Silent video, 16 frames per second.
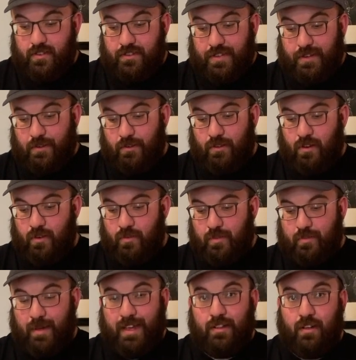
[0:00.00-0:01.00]
to go along
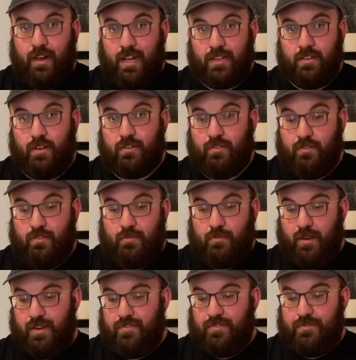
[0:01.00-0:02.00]
with my Glock knuckle and
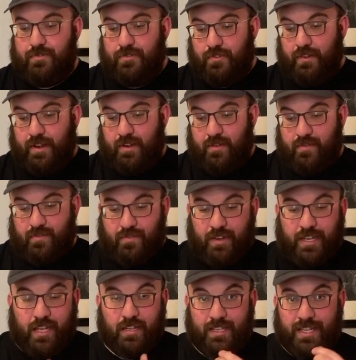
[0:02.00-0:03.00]
my trigger
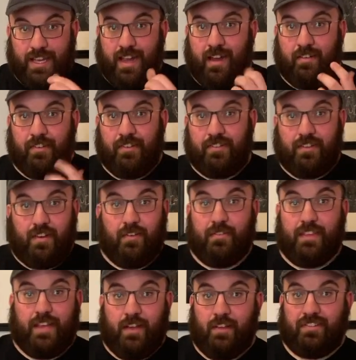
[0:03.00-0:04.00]
freaking callus and
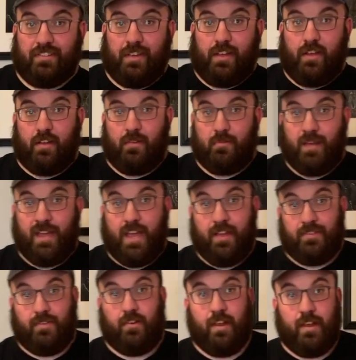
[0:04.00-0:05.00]
everything else I got on my
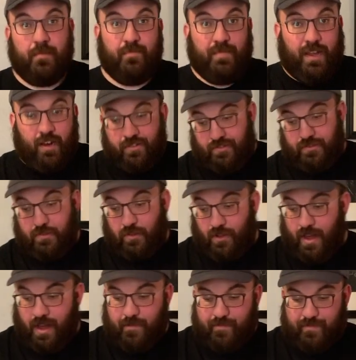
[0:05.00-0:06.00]
hands, right? I shoot a
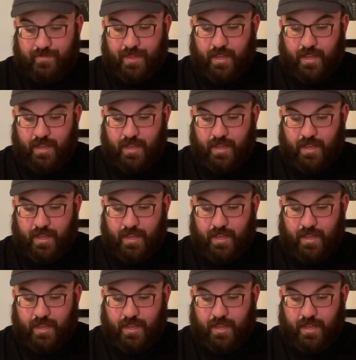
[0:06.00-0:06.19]
lot.